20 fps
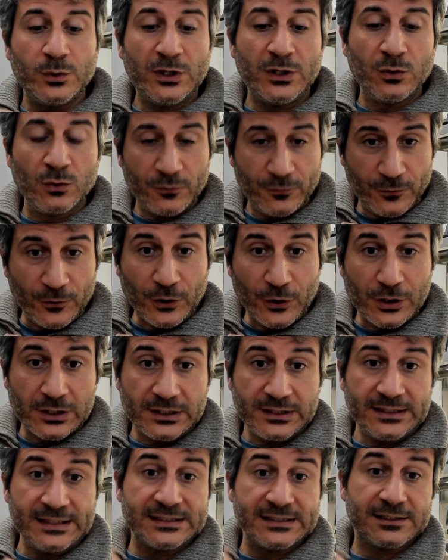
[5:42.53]
we look for
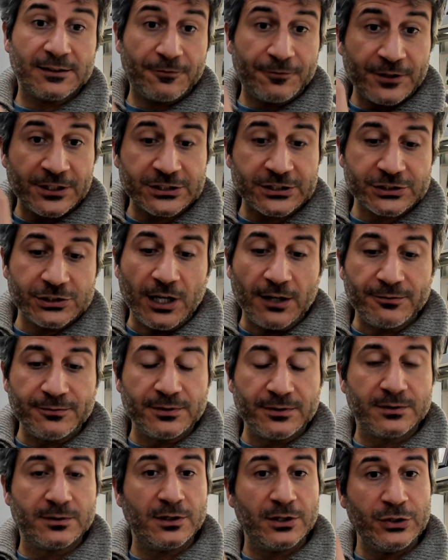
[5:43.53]
is first off,
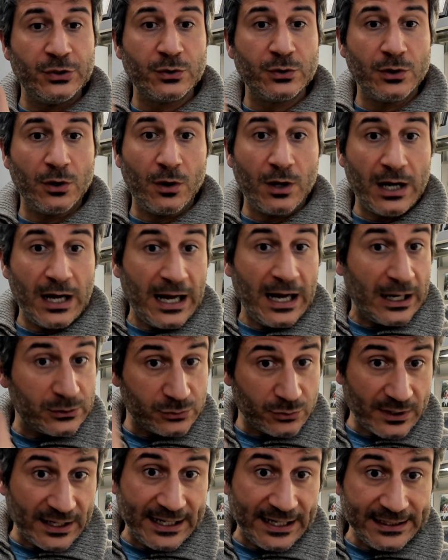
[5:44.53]
you know how
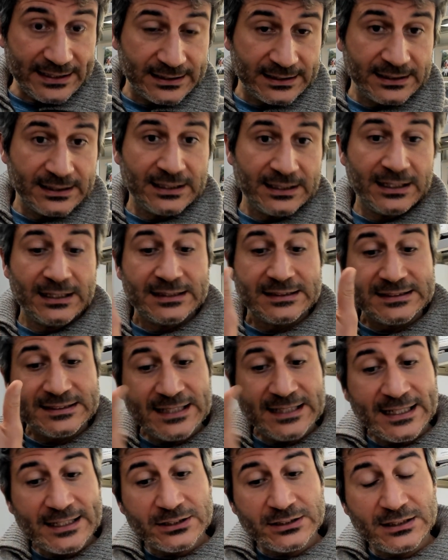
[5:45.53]
to write.
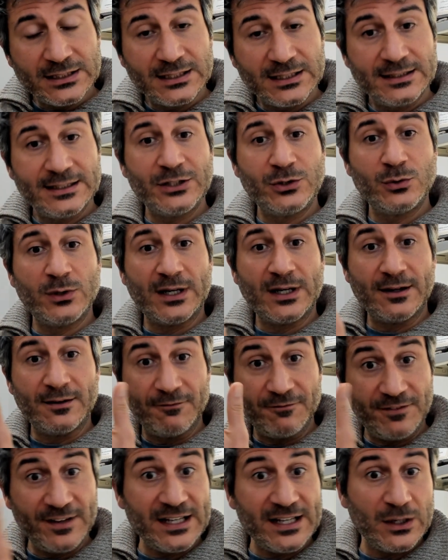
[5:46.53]
Second, that you are
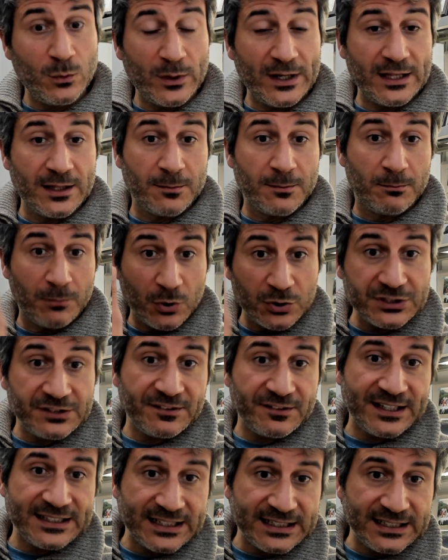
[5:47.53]
very well
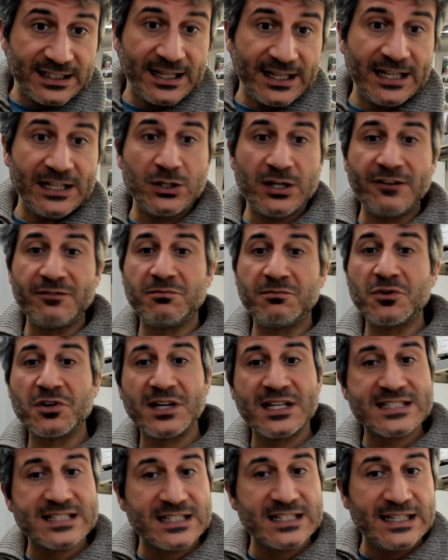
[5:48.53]
motivated and you have more or
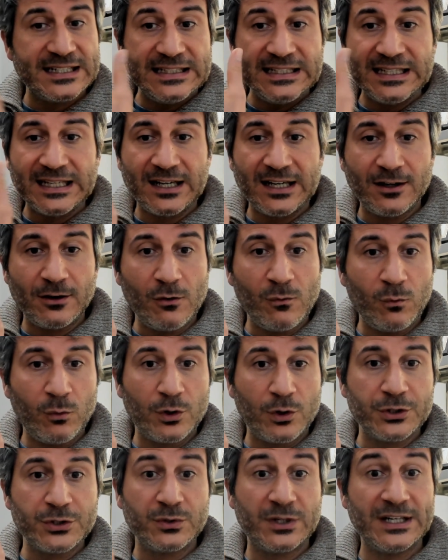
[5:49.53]
less an idea of
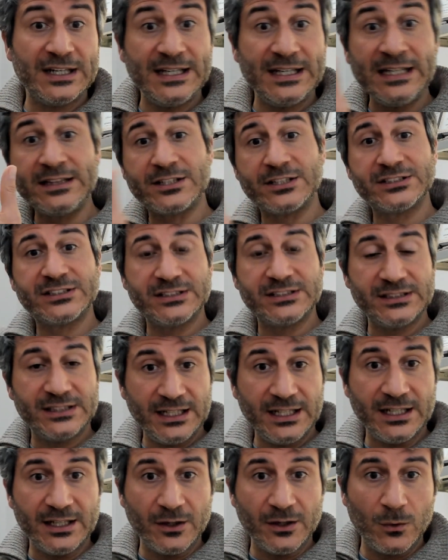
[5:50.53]
what you are interested
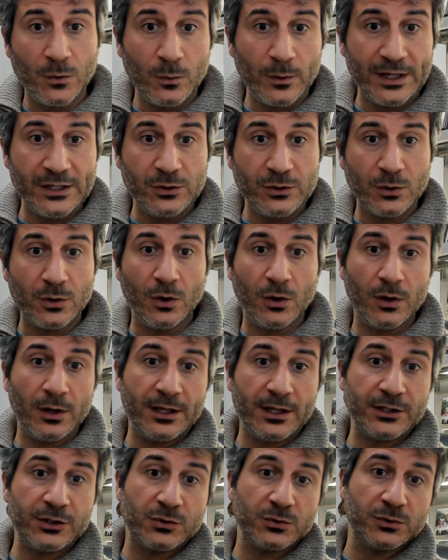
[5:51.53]
in when you go
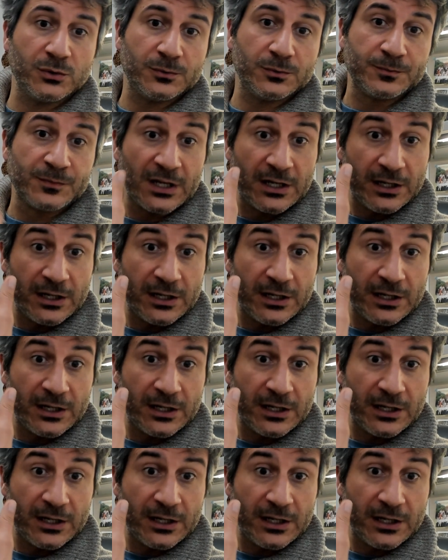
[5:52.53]
into